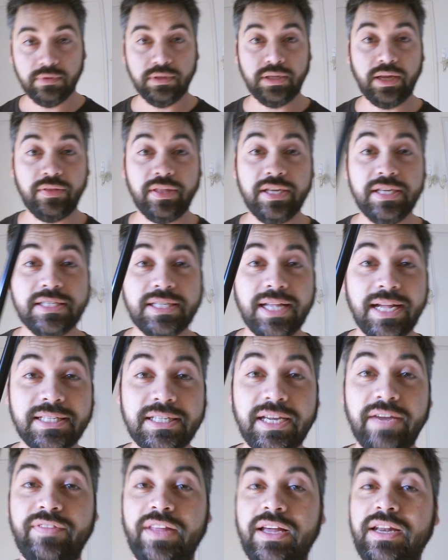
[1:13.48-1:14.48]
Now, these stands
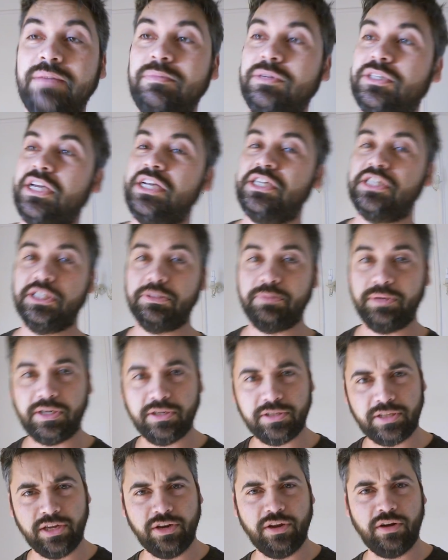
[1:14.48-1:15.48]
have their limitations
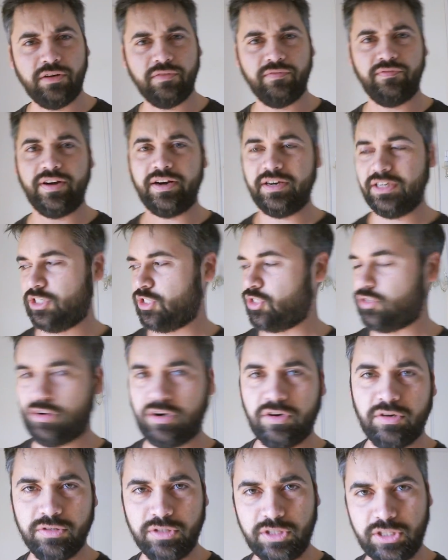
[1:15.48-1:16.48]
because they're not very
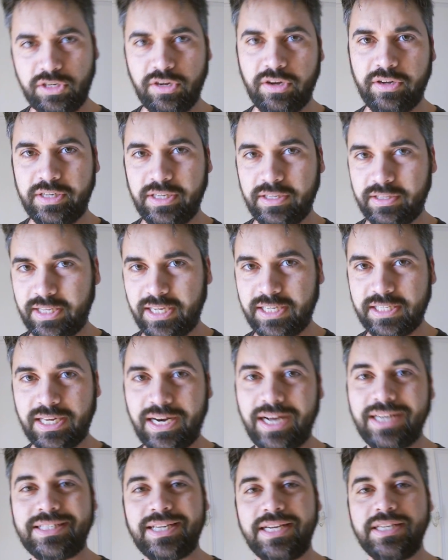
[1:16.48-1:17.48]
strong and sturdy and things, and
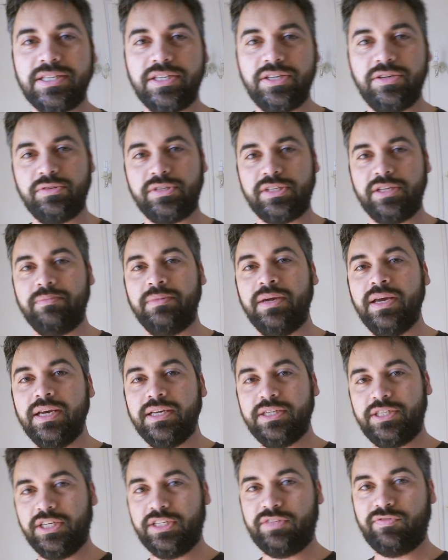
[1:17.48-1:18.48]
I tend to use them
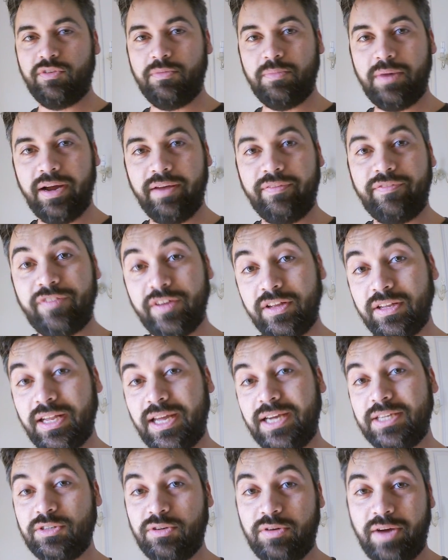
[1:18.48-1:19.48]
just for my fill
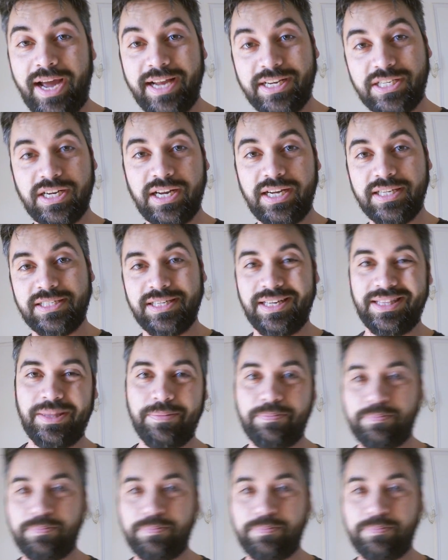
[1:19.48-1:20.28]
light or edge lights at the